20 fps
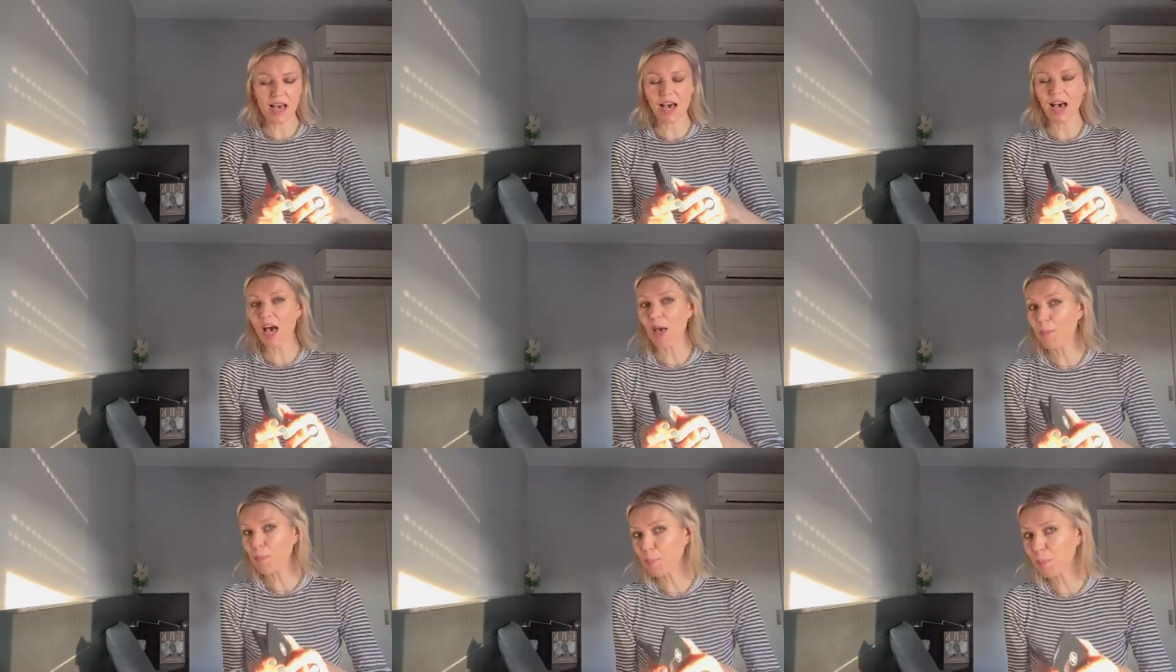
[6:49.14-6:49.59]

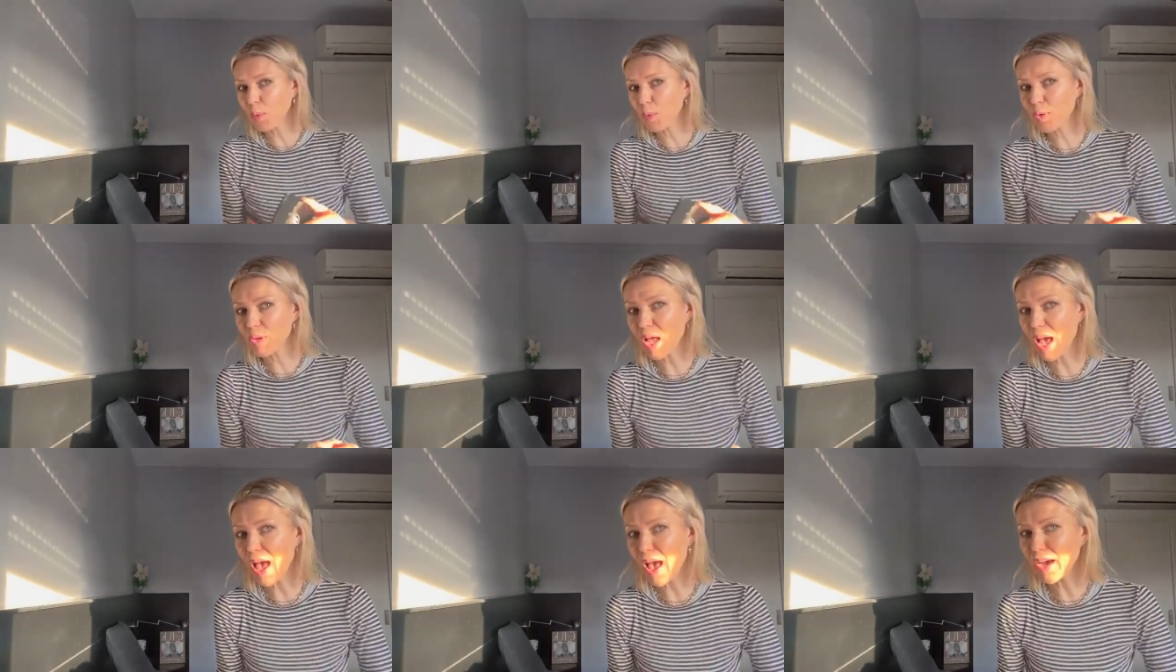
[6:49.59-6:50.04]
I
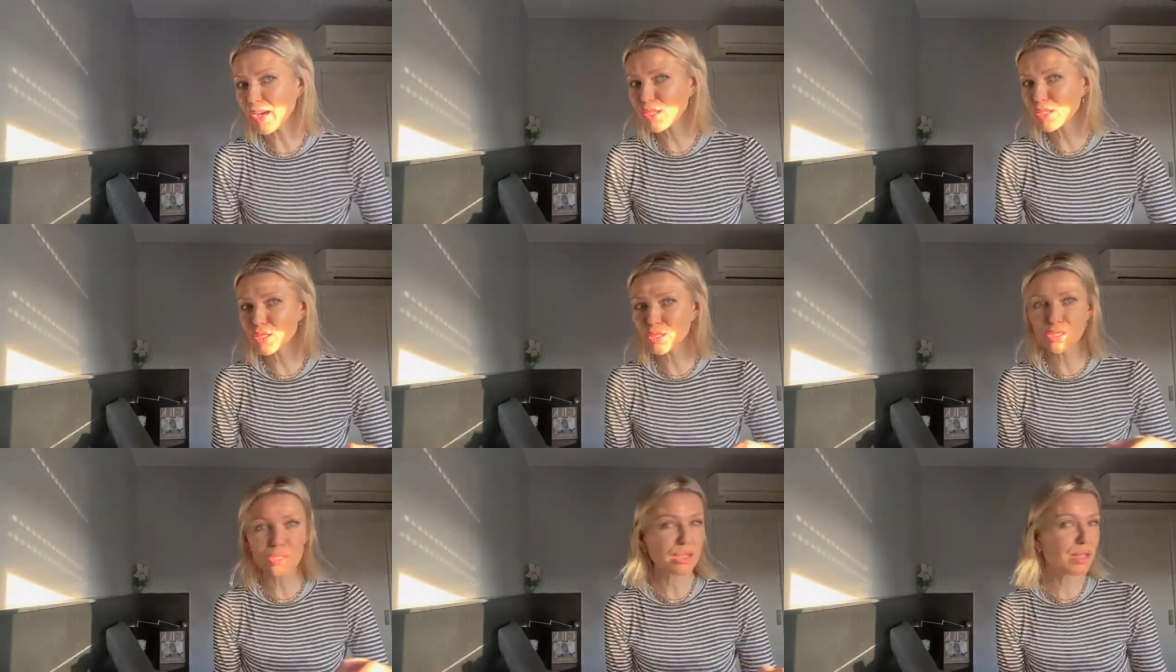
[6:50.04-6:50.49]
put
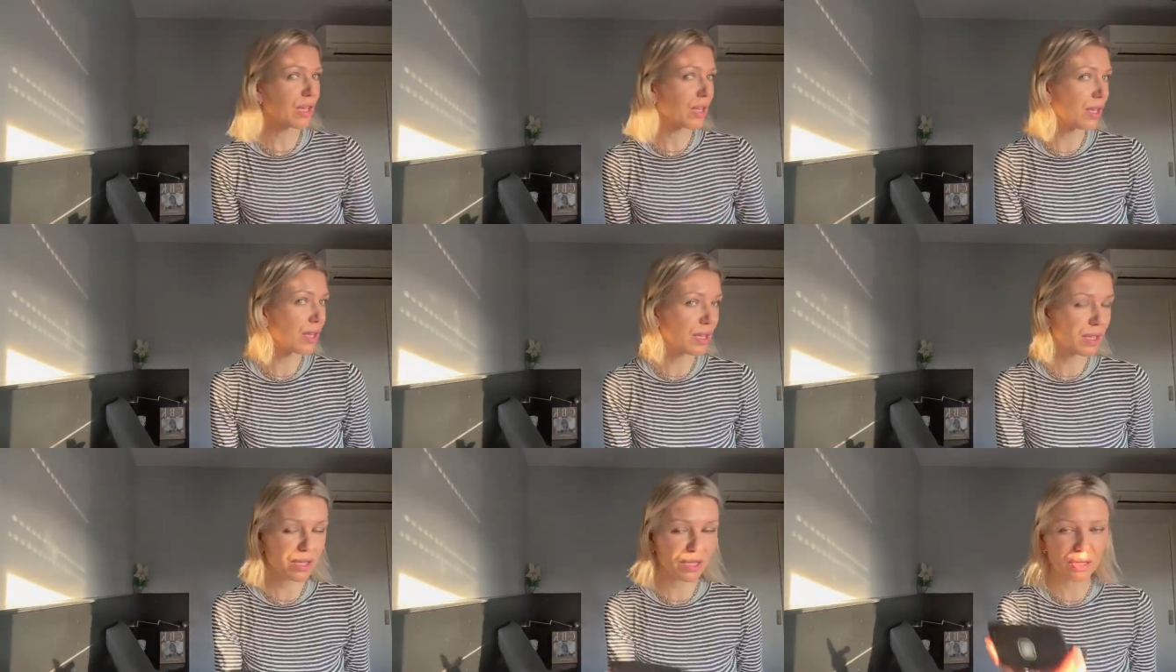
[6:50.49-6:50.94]

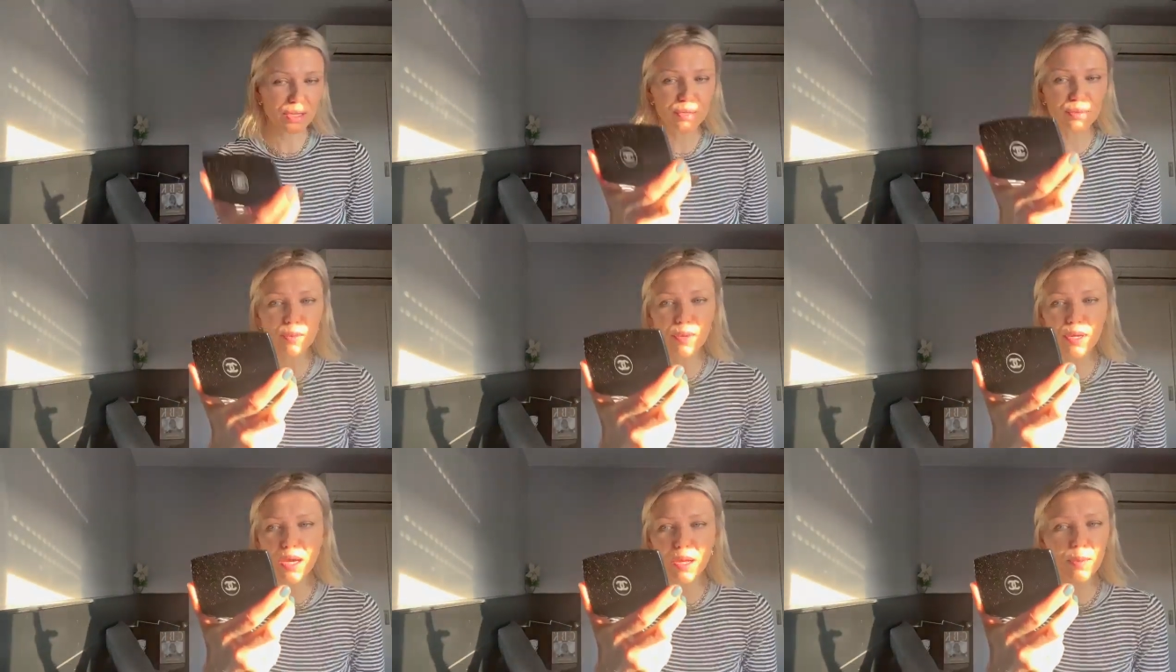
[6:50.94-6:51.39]
actually,
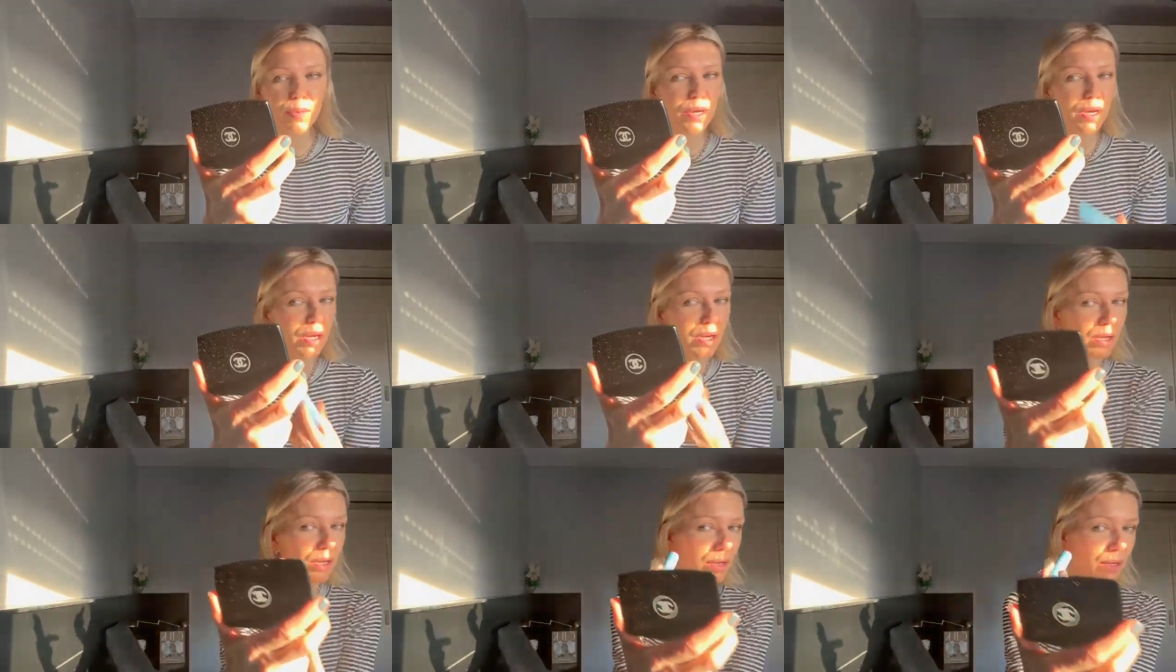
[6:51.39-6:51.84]
but I'm
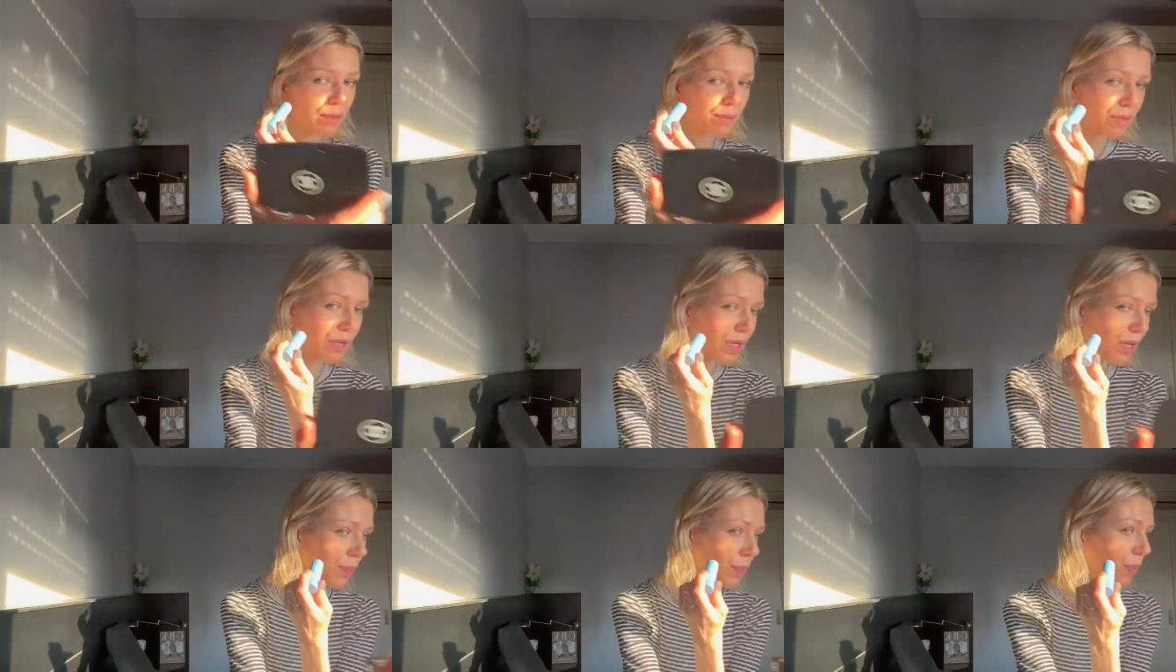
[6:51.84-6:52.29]
gonna